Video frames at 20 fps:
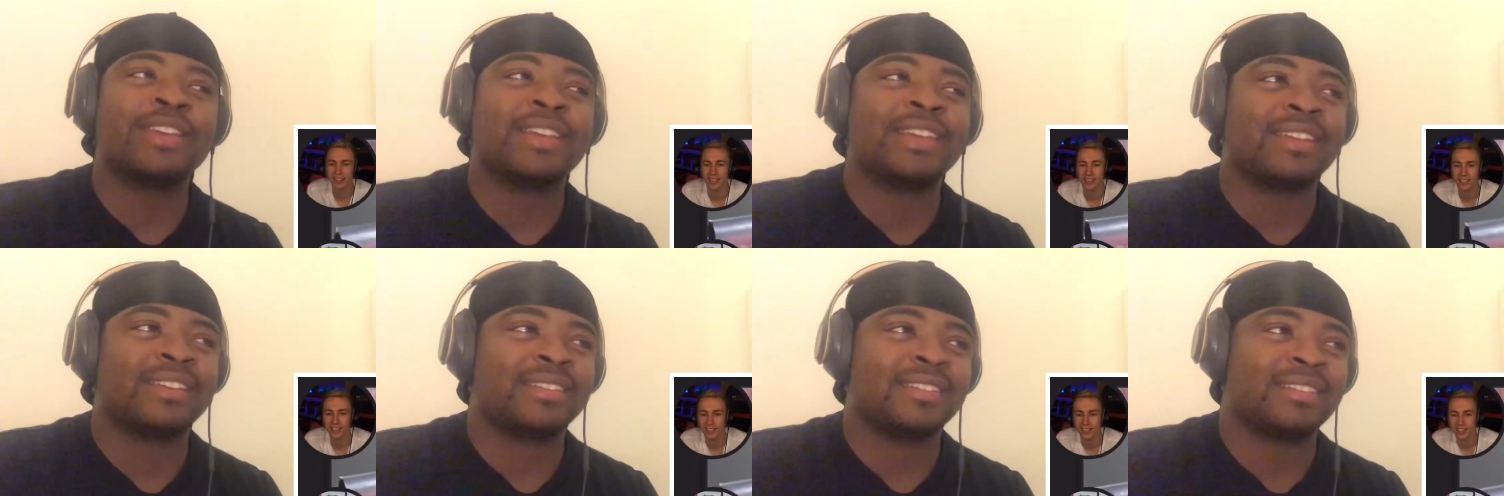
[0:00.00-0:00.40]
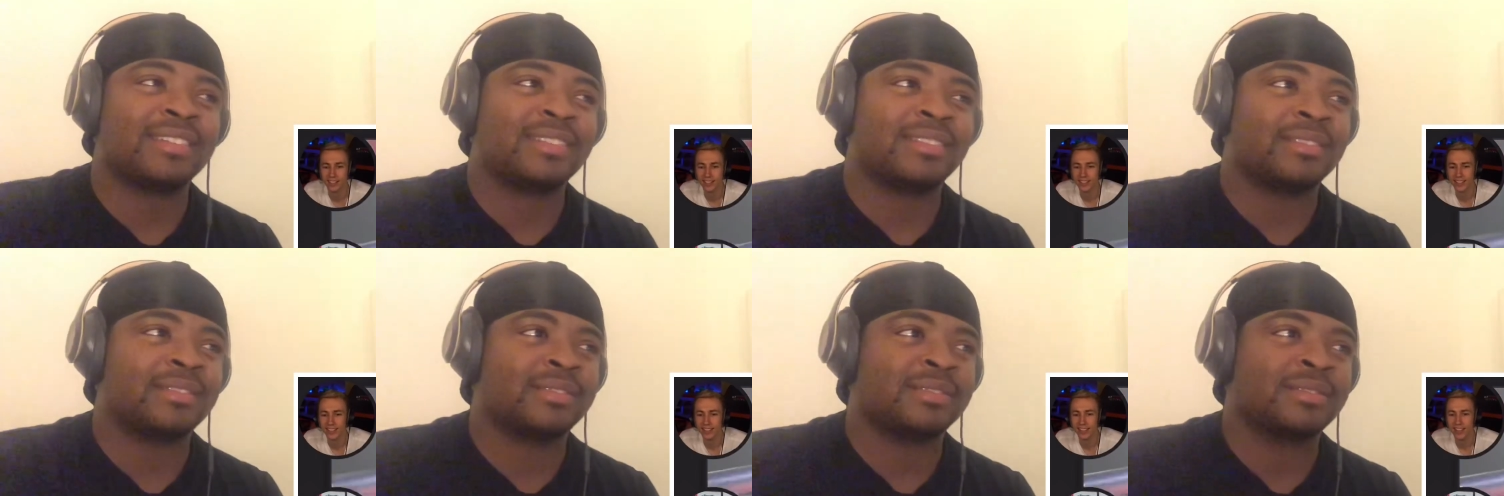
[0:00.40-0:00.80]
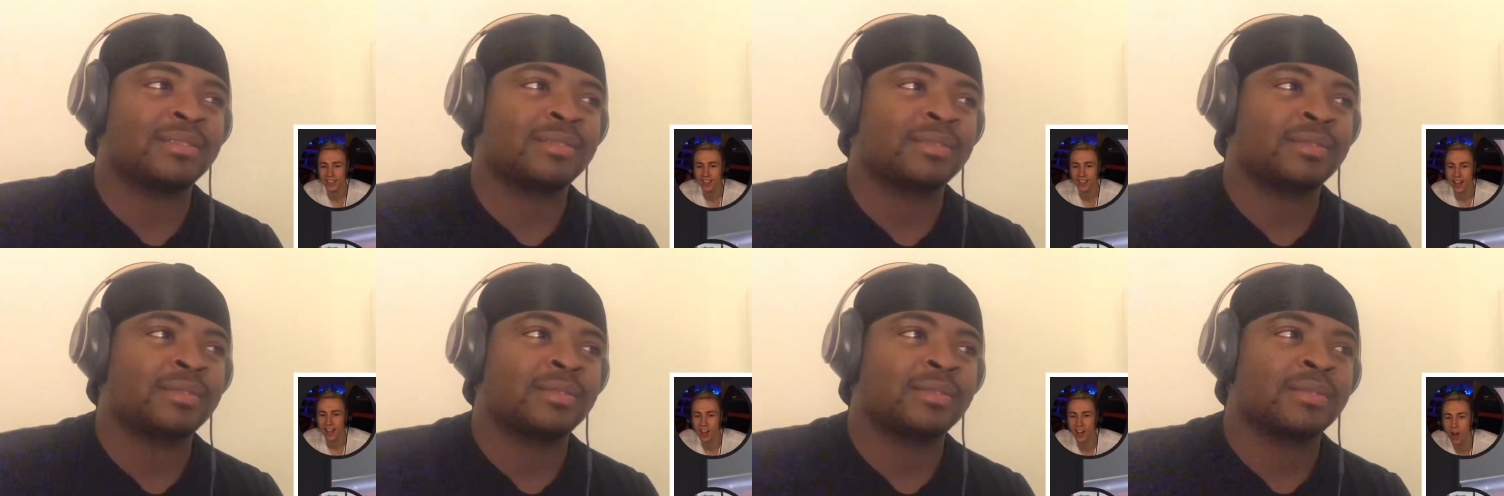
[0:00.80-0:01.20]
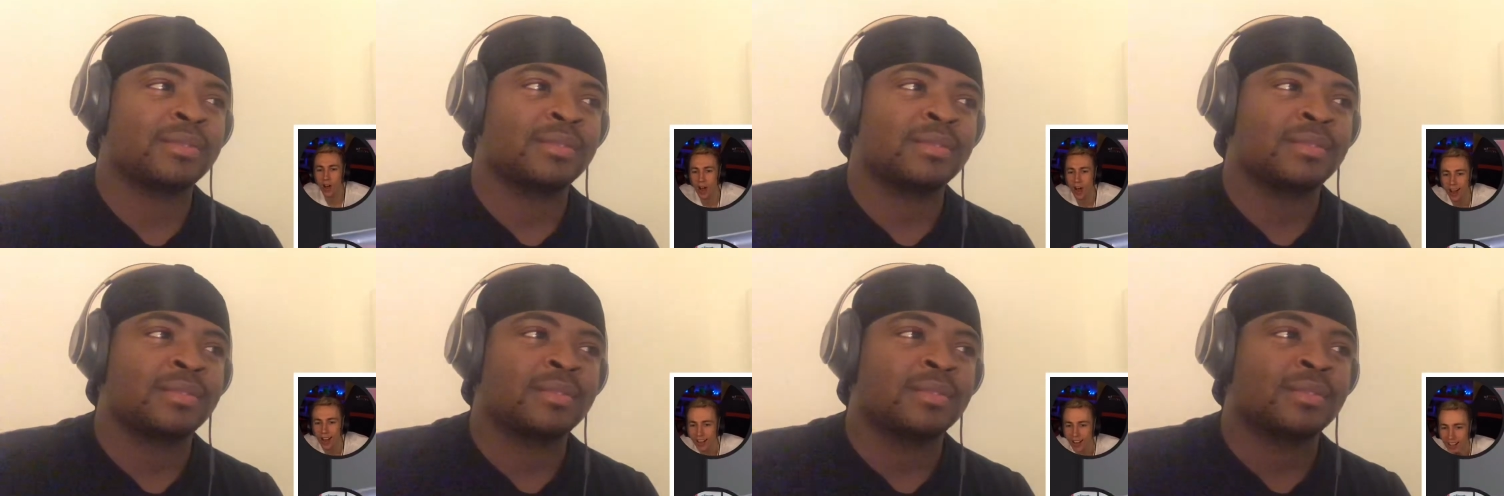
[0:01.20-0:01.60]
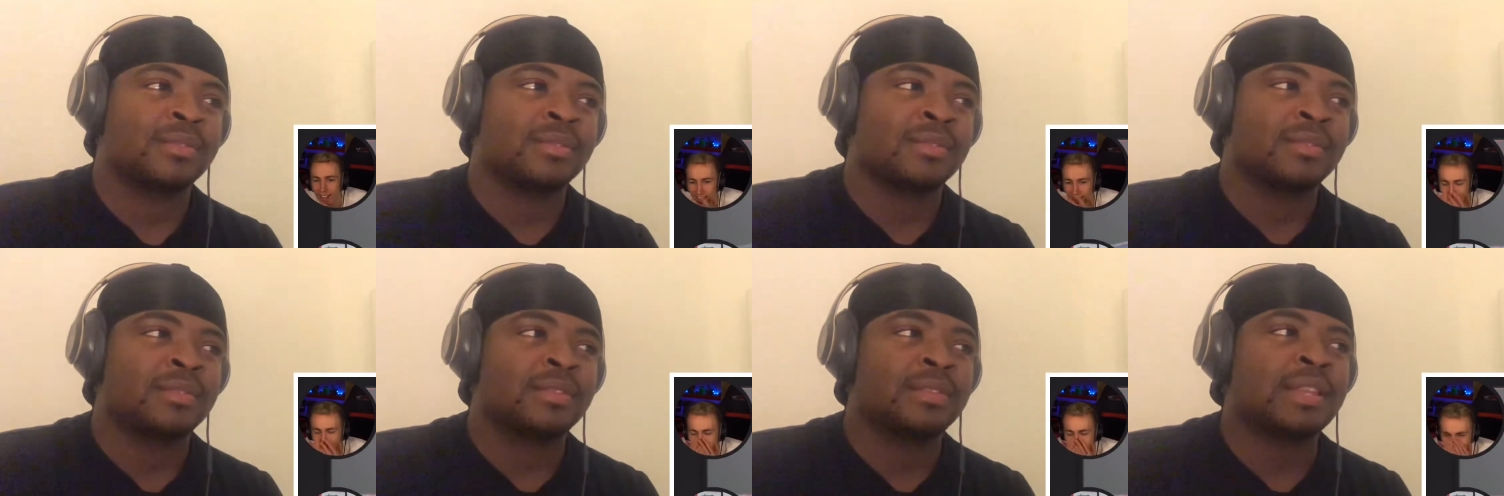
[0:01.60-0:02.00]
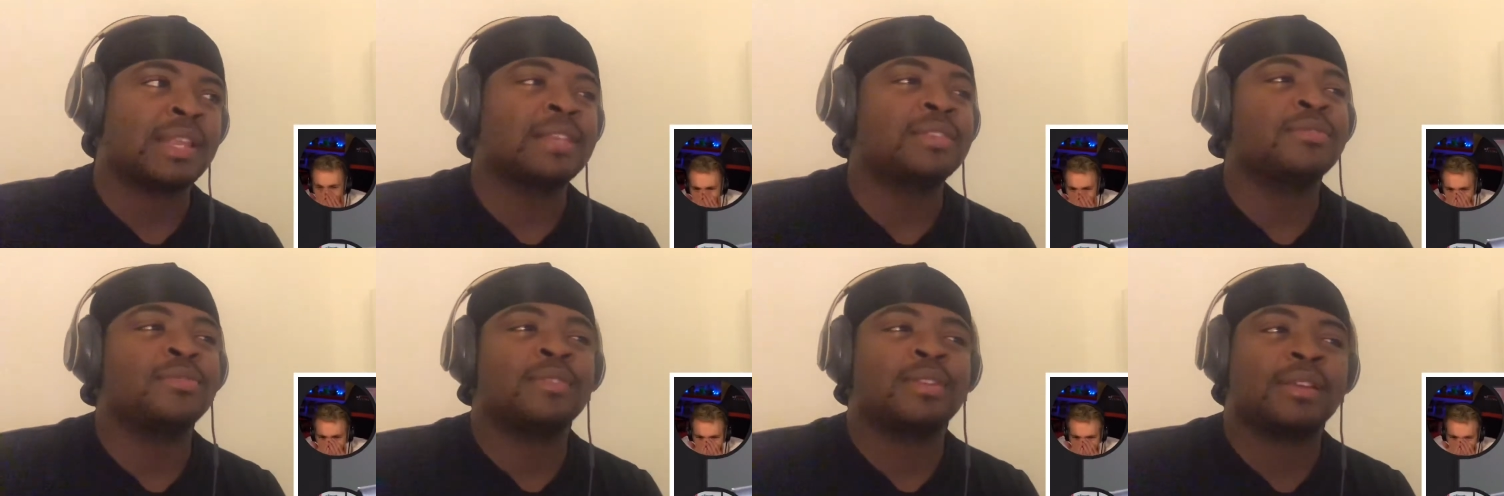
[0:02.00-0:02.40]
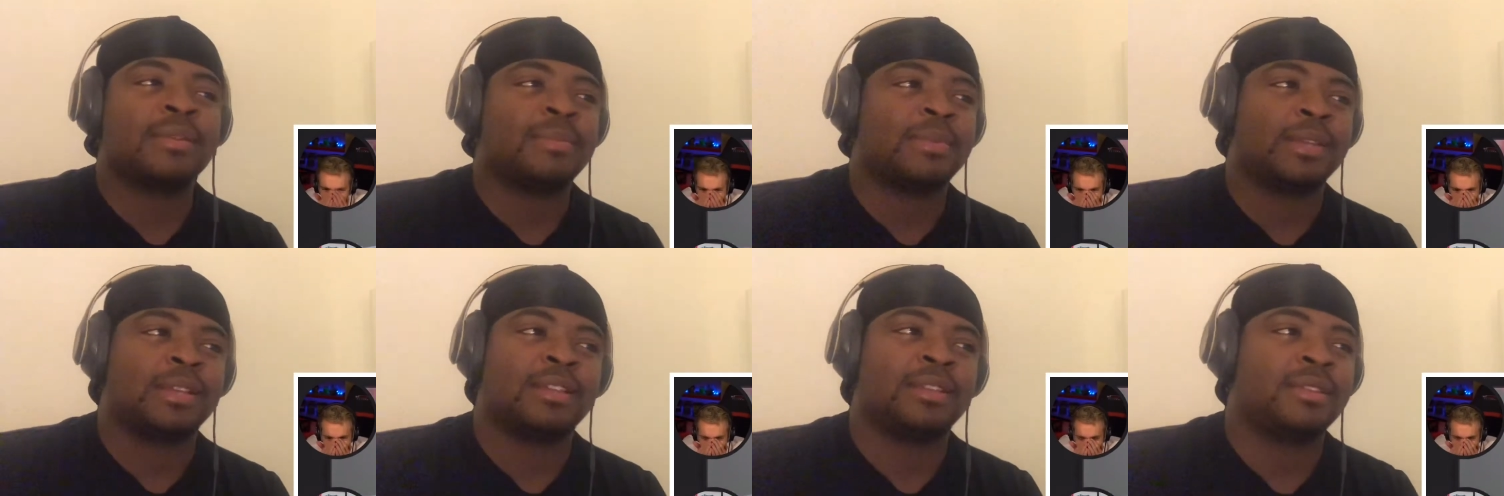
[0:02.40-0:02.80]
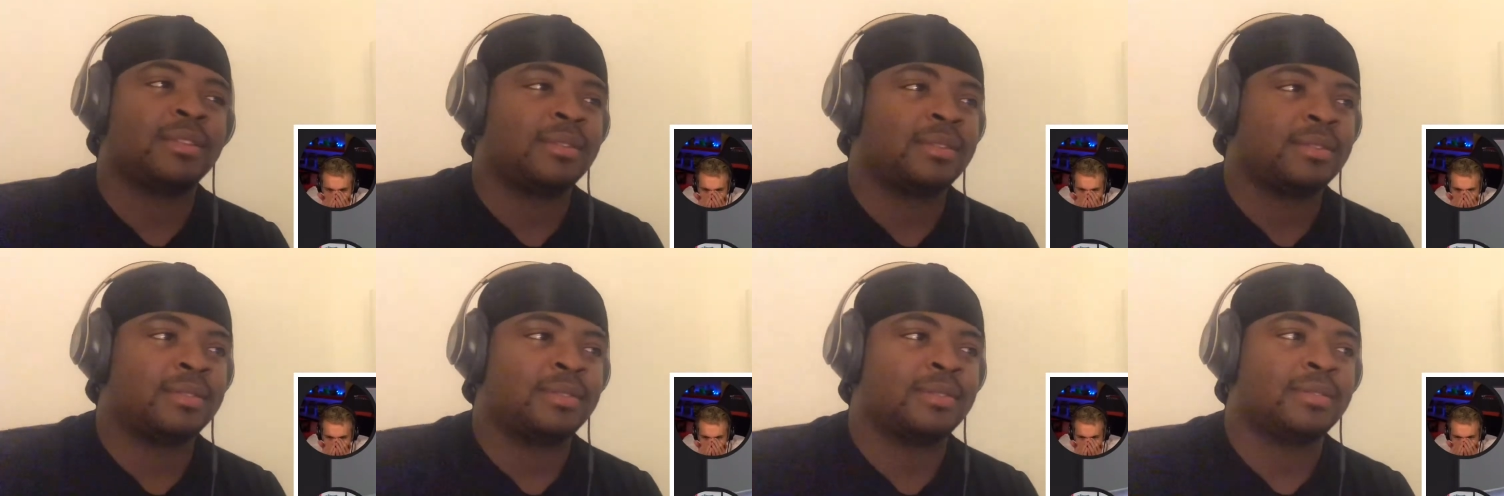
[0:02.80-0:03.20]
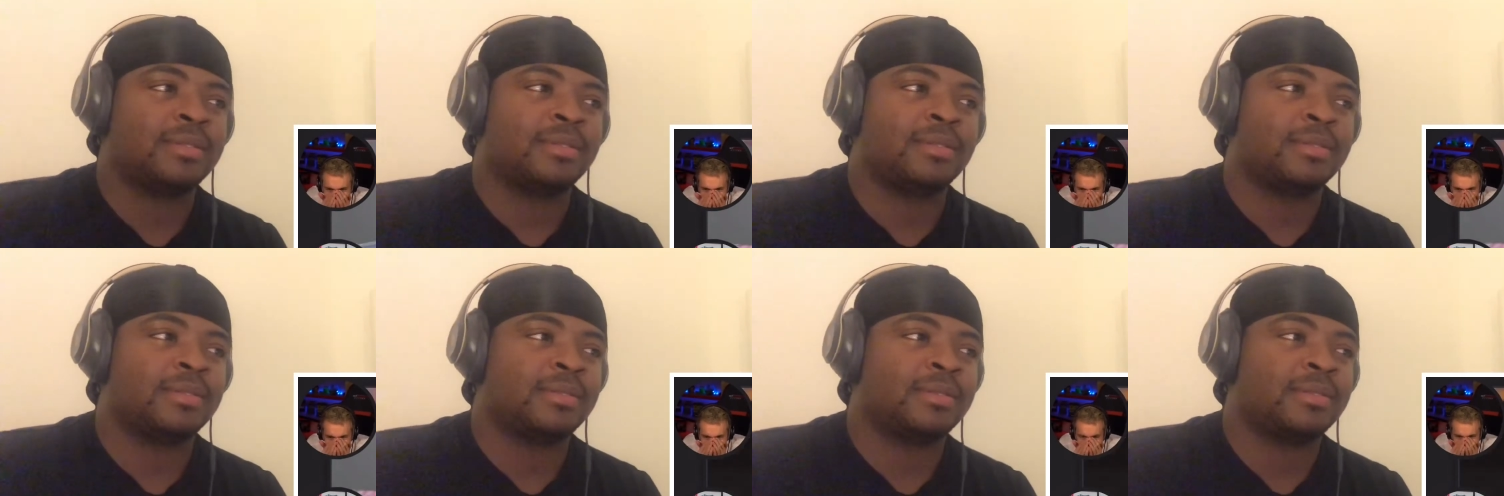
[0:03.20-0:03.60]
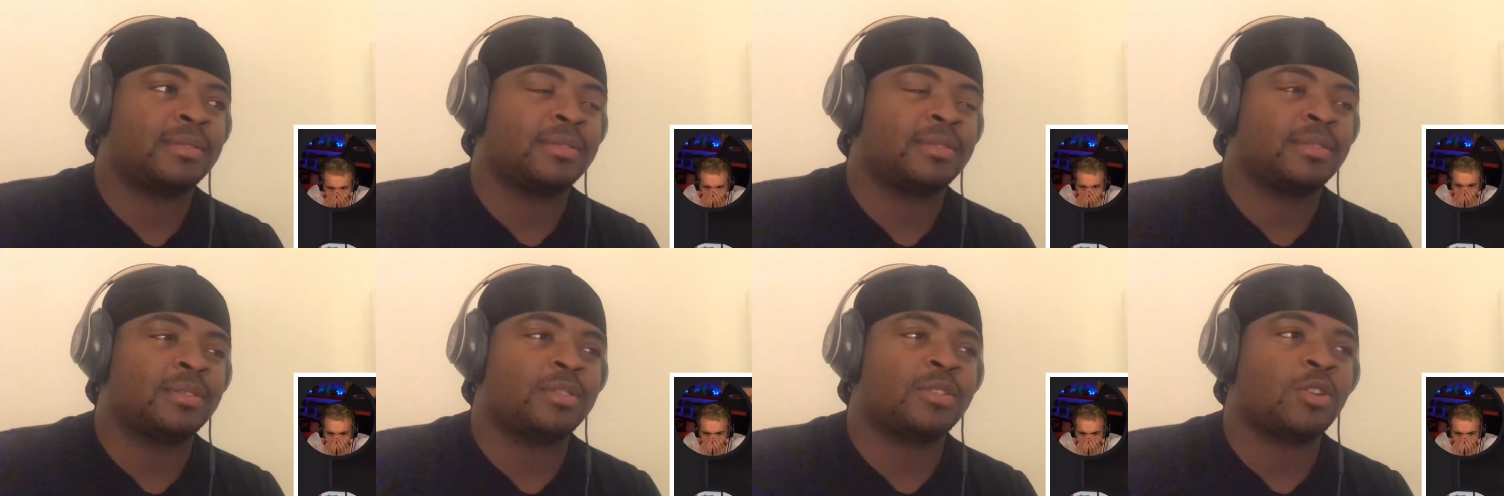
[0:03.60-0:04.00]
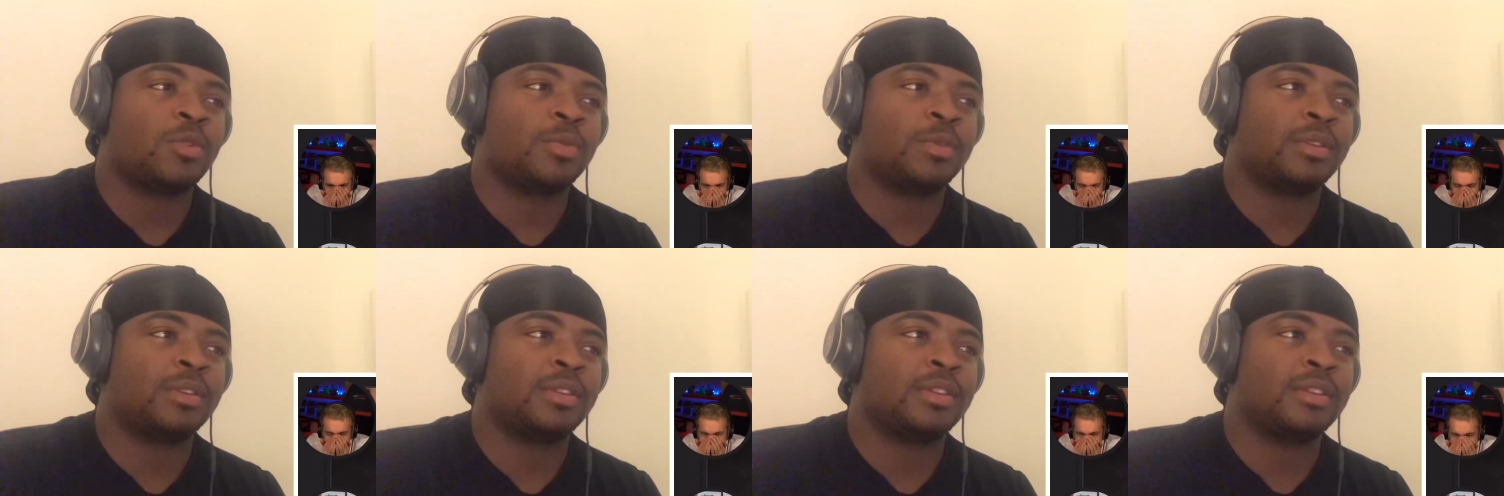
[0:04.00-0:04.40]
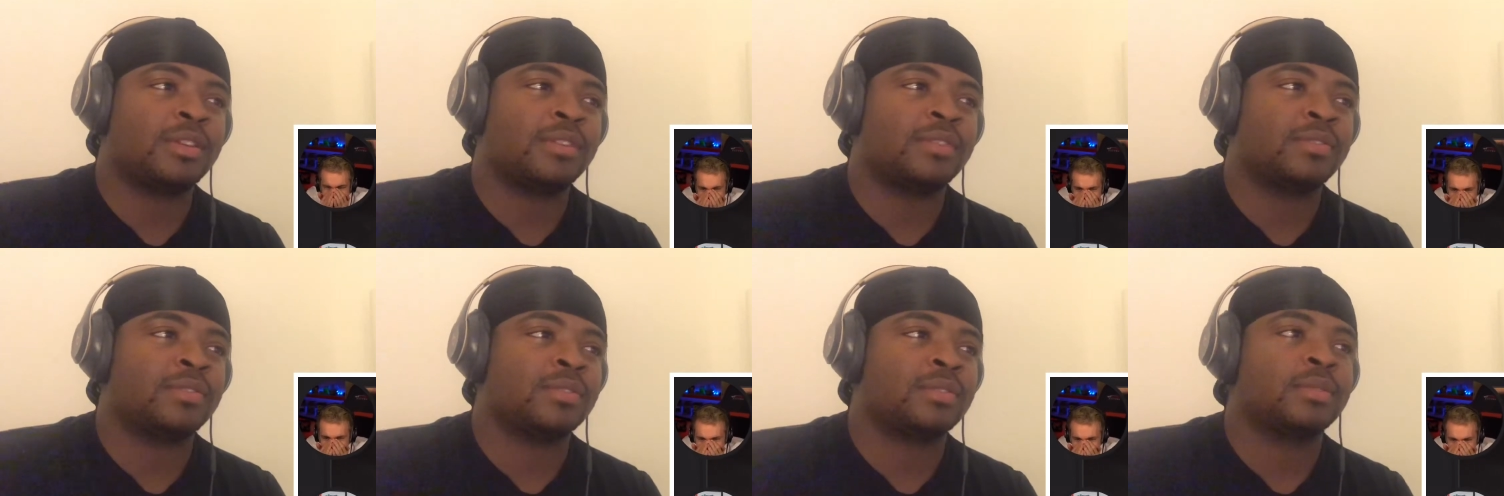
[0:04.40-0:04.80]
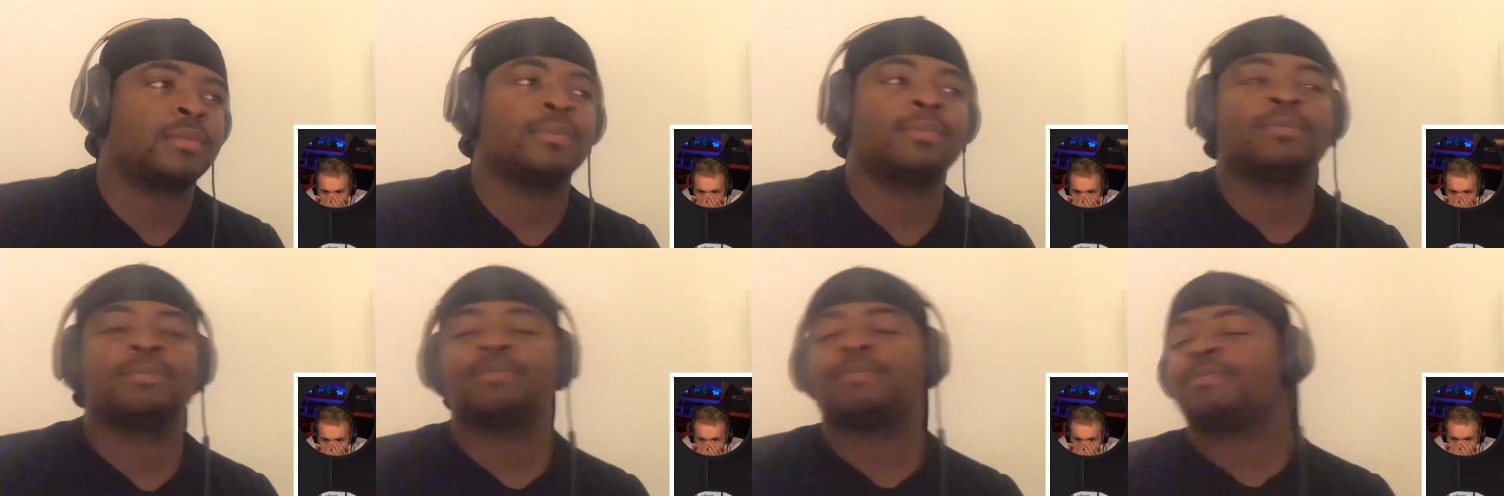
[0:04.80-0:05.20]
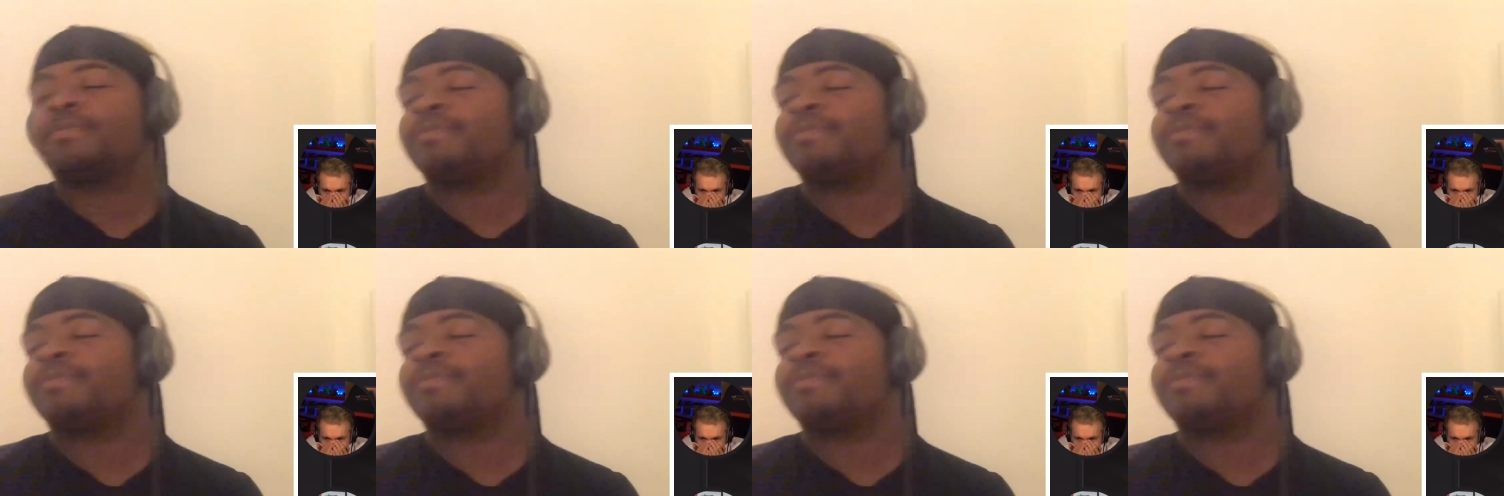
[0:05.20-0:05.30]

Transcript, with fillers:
Speaker 1: at it. Oh. That's um, not that bad. I don't think I like this, boys.